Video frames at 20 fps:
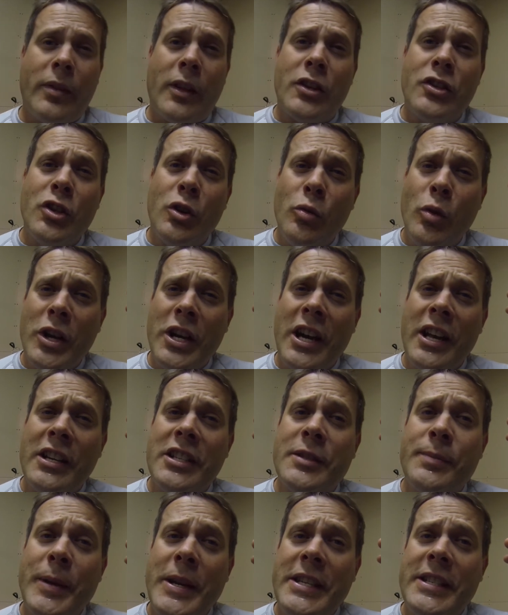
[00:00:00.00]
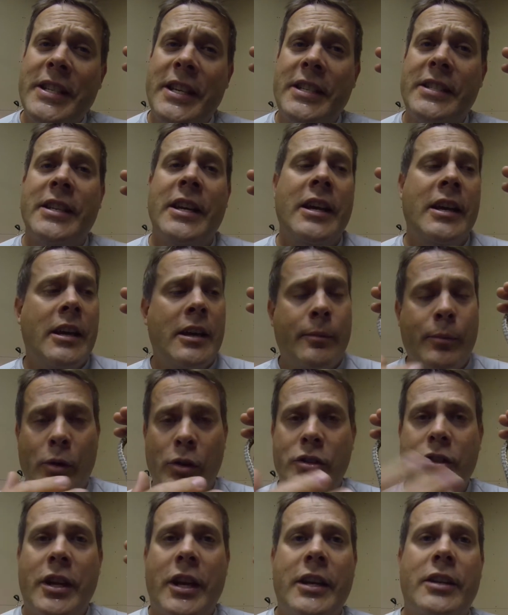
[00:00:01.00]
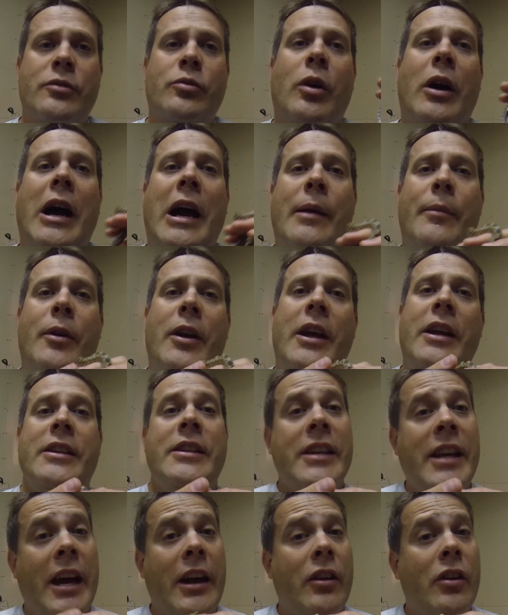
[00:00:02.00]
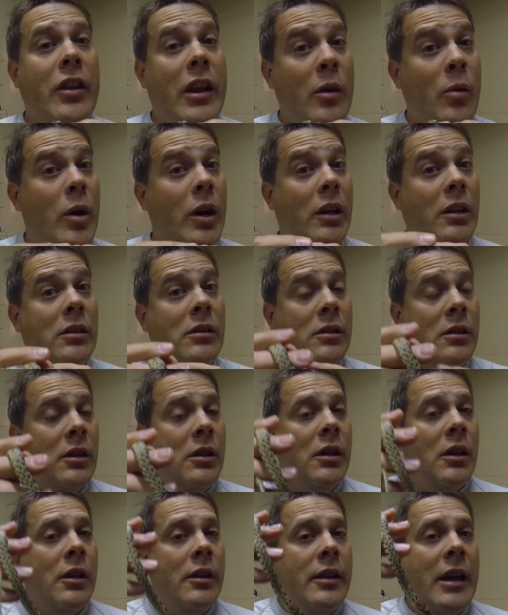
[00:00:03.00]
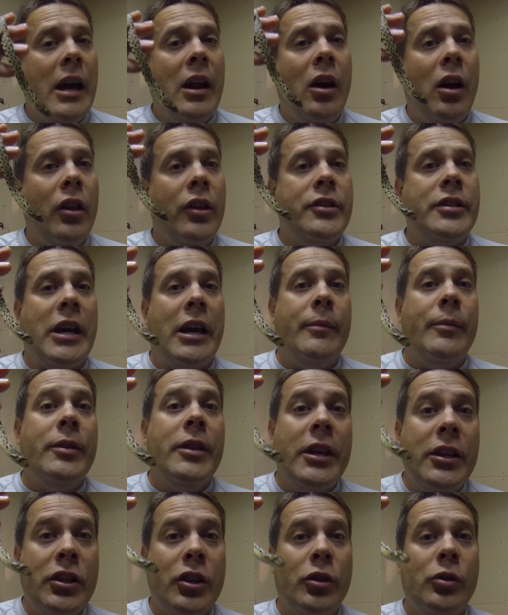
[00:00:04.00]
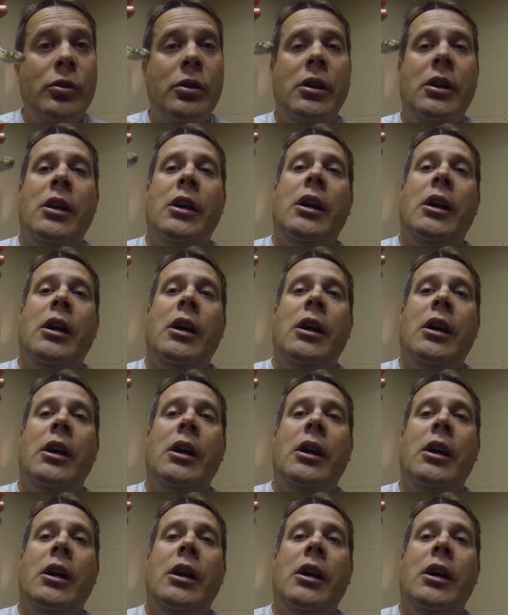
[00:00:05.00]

So what kind of species? Bull snakes will hibernate together. They will. Not all the time, but they do.